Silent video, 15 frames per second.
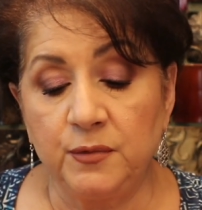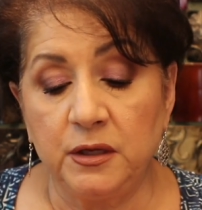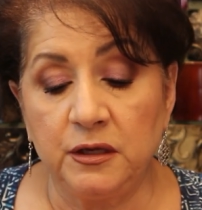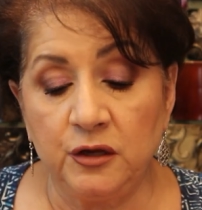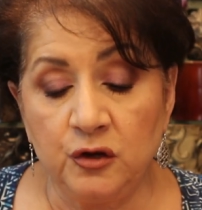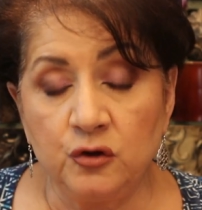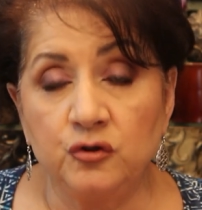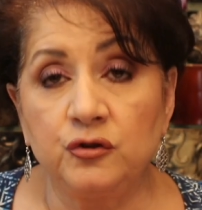
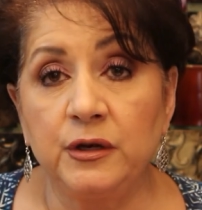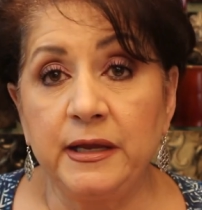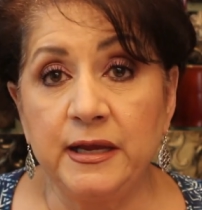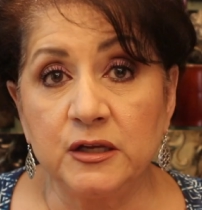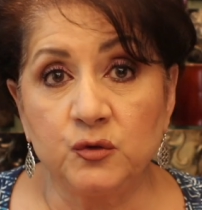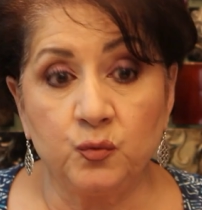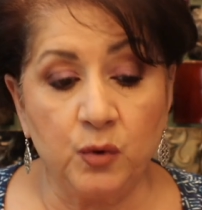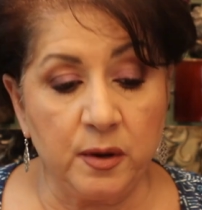
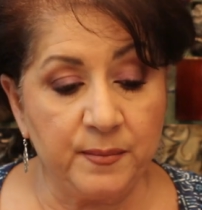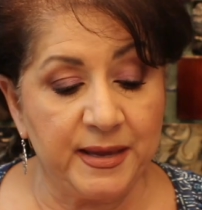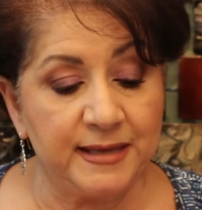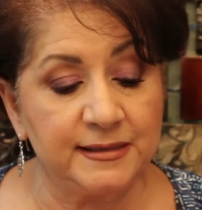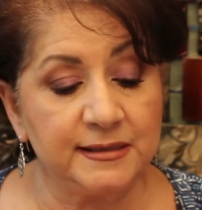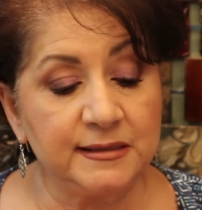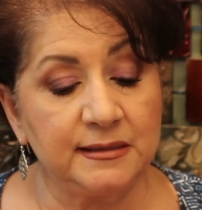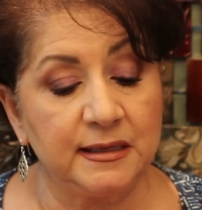usually it's
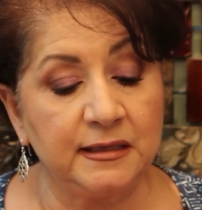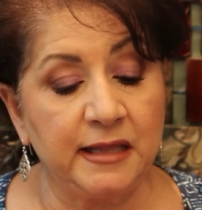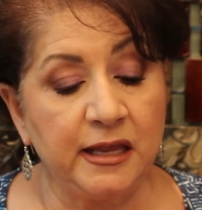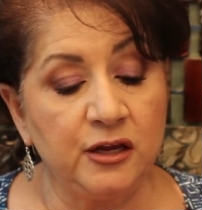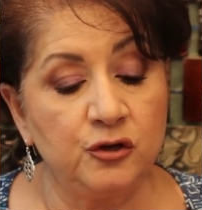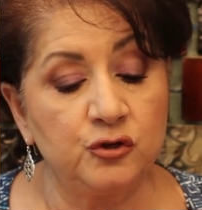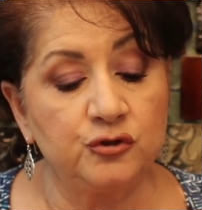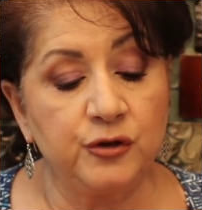women's.
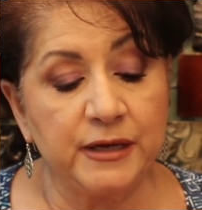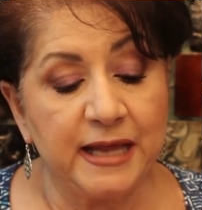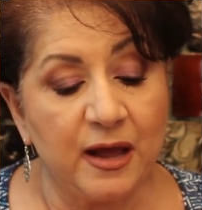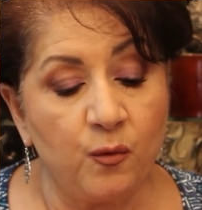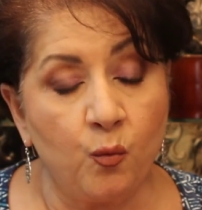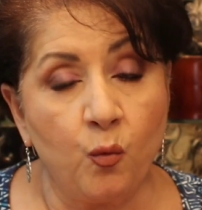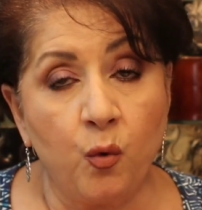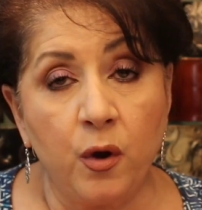They usually
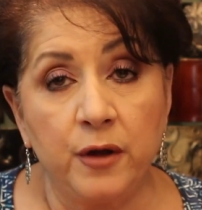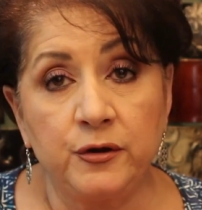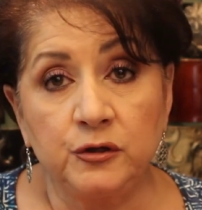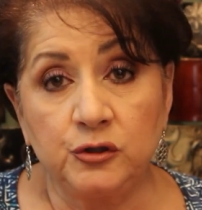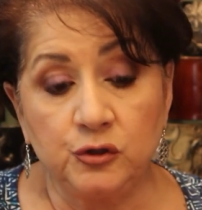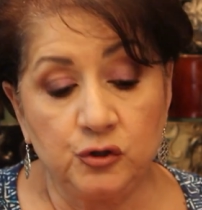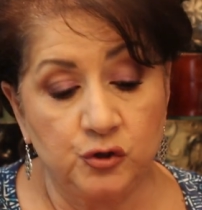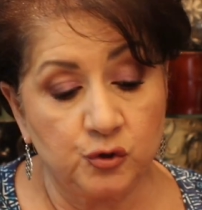have 1 or
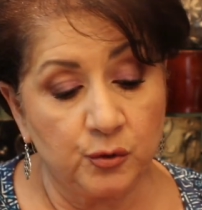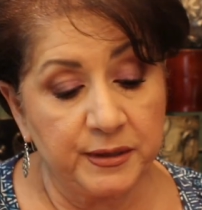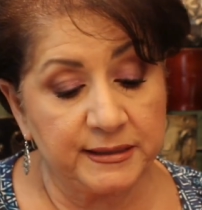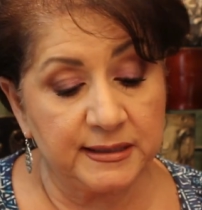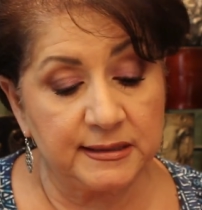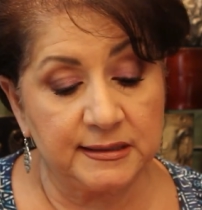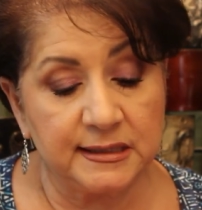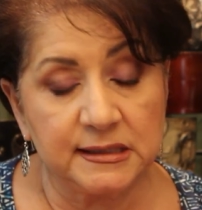2
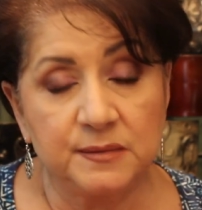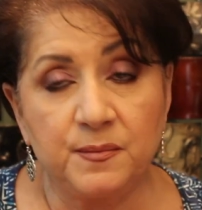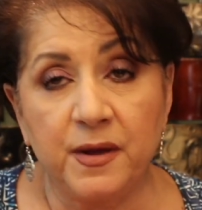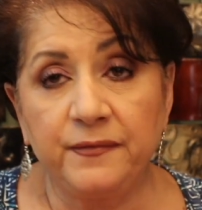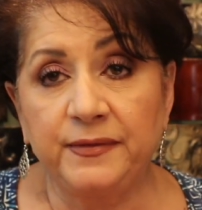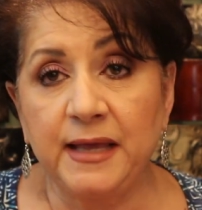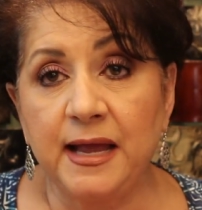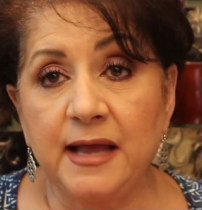choices. This
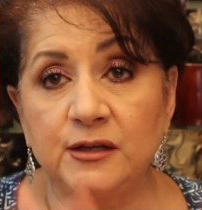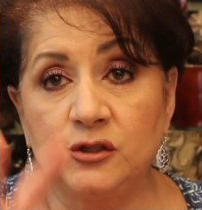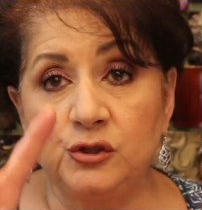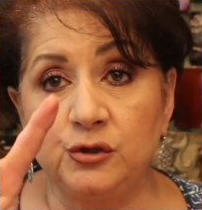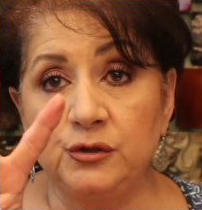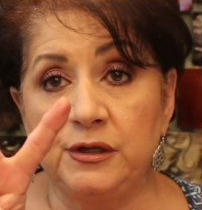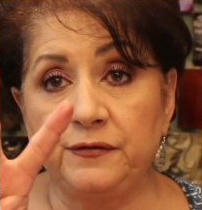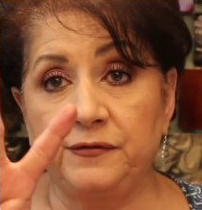month they had
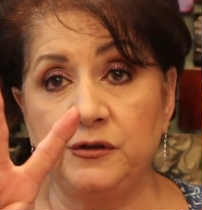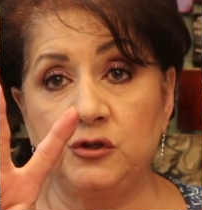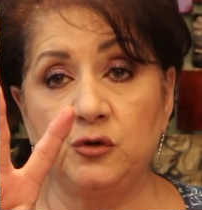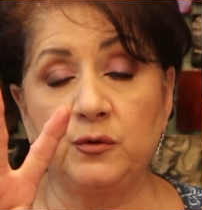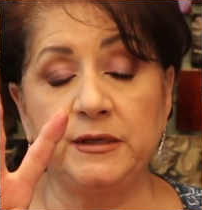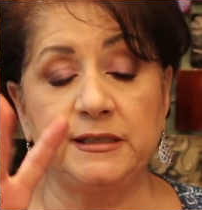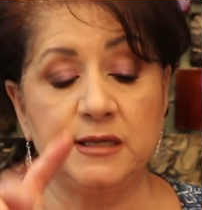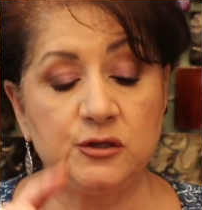2 different
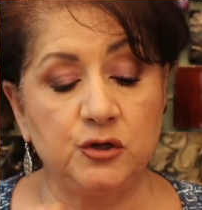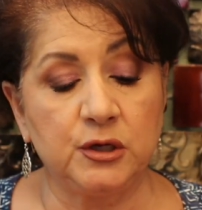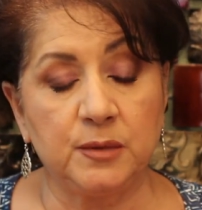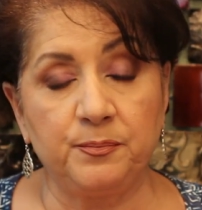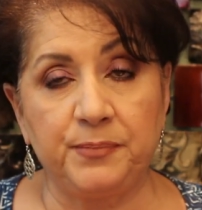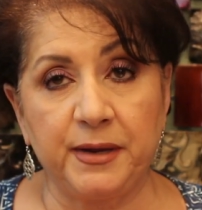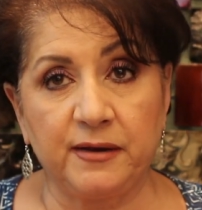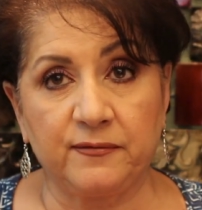choices you
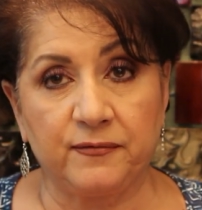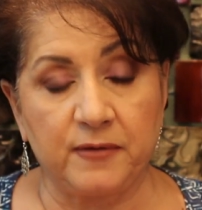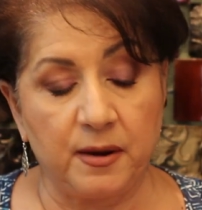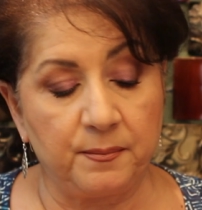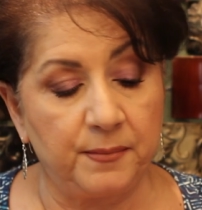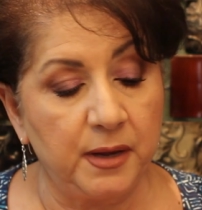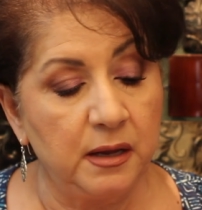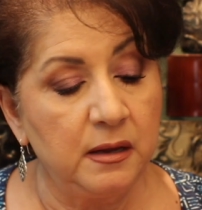can pick
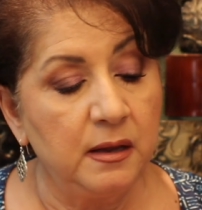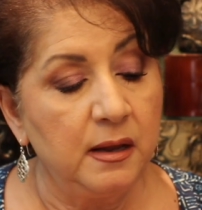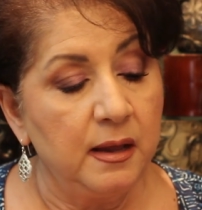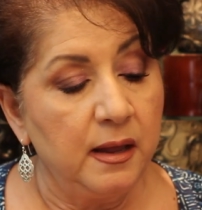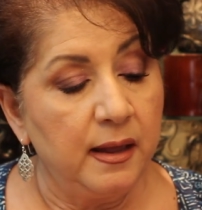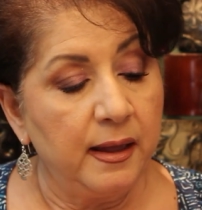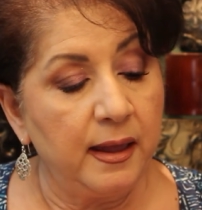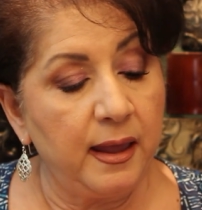from.
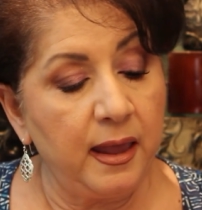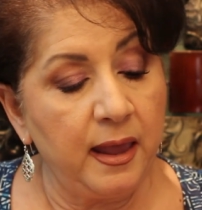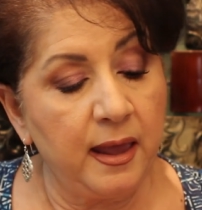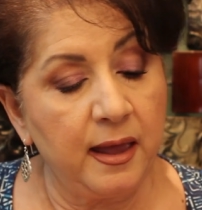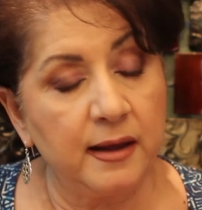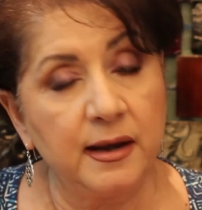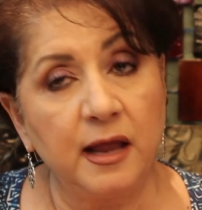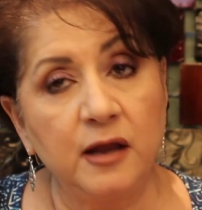
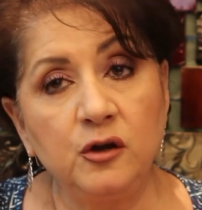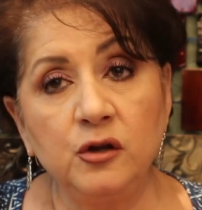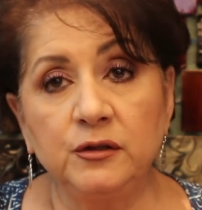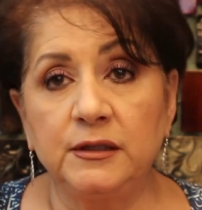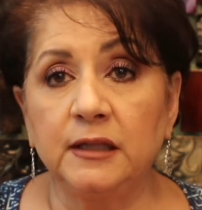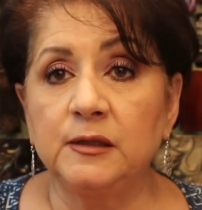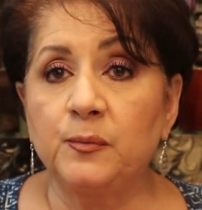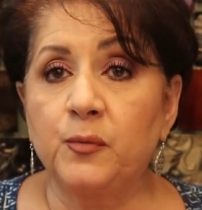And I
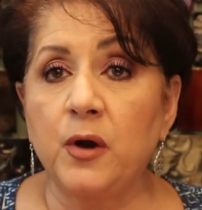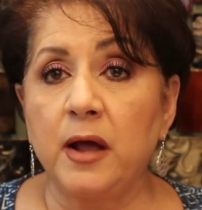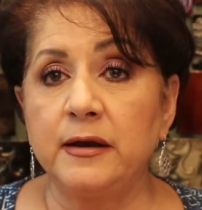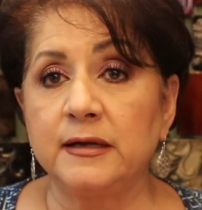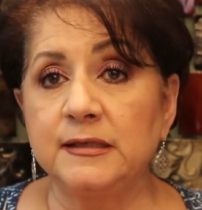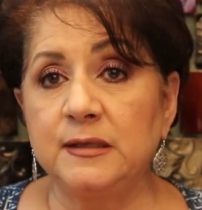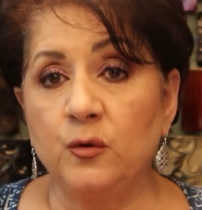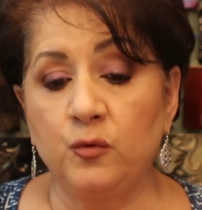looked at the
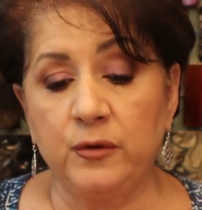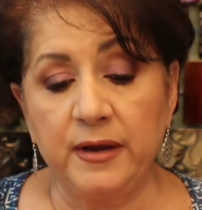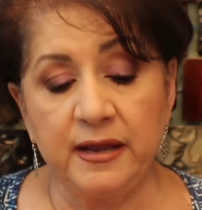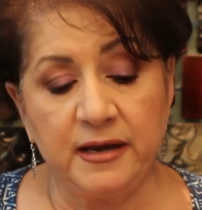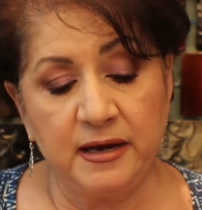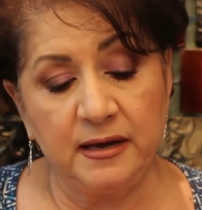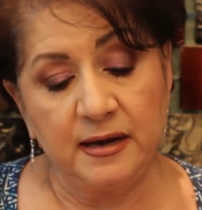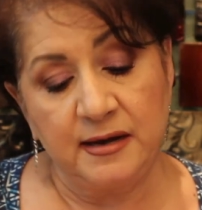products that were
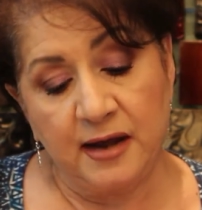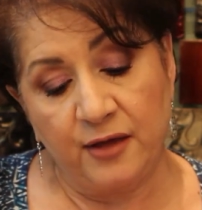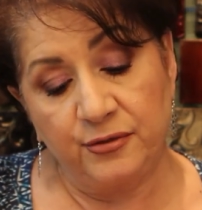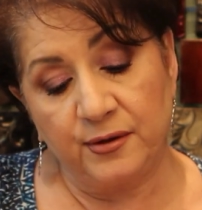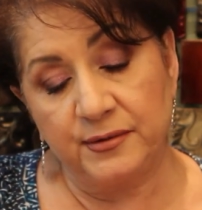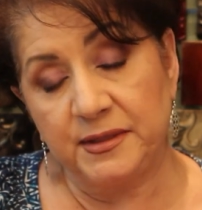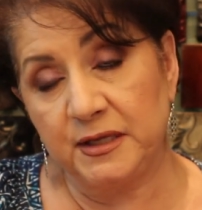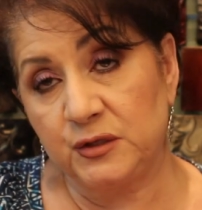in it, and I
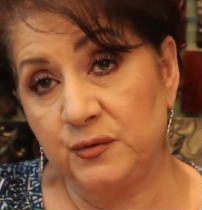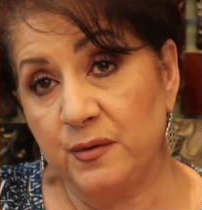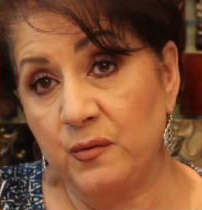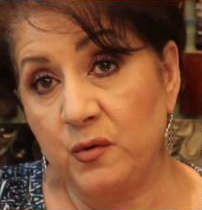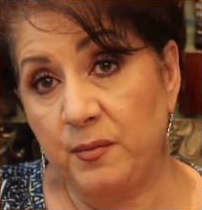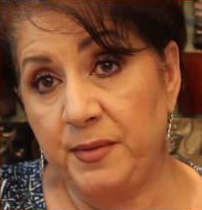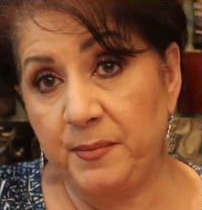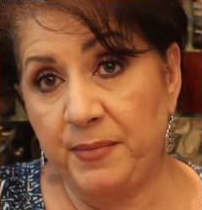thought this
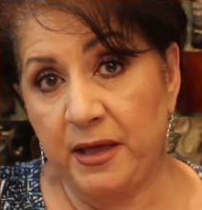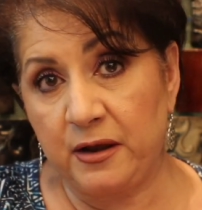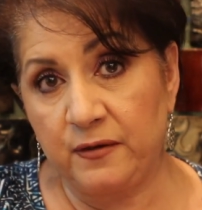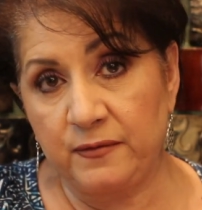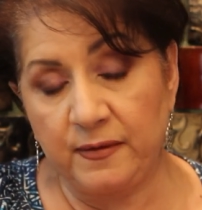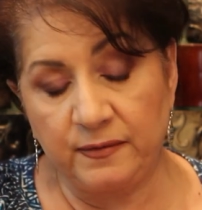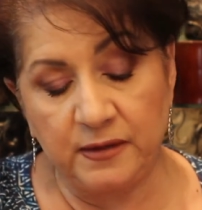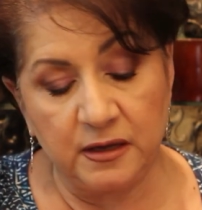one would be
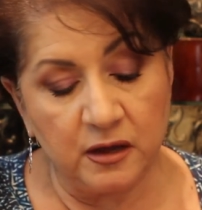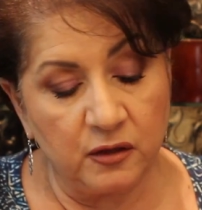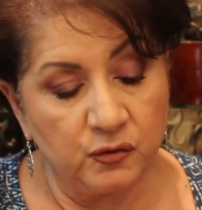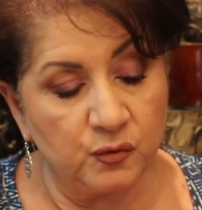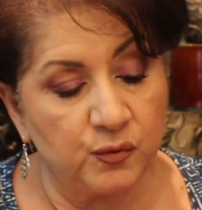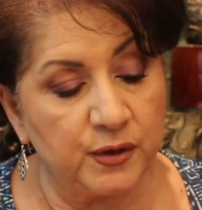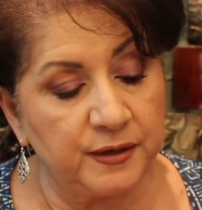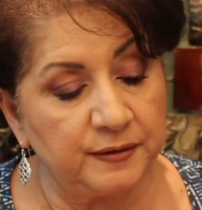better than the
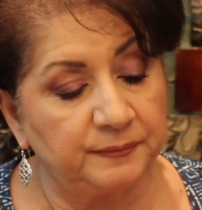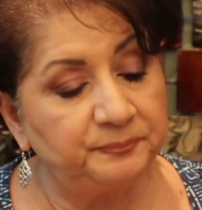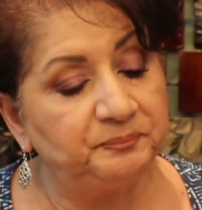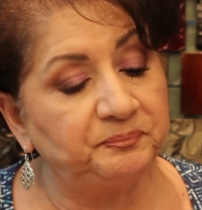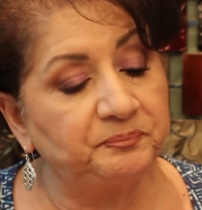other one.